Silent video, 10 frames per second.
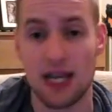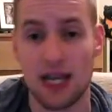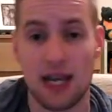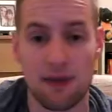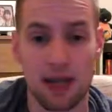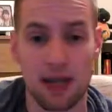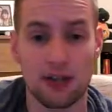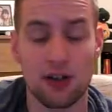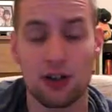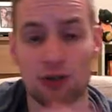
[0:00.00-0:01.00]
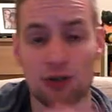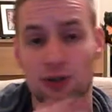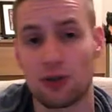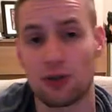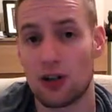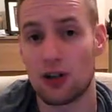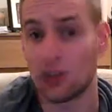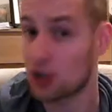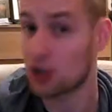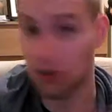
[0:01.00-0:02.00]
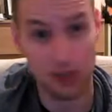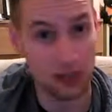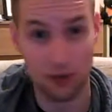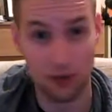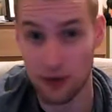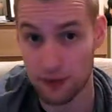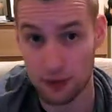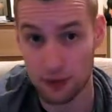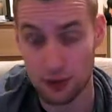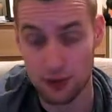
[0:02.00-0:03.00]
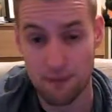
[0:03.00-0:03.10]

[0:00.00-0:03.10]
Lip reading: If you add an enhancement to a card, you can't take it off afterwards.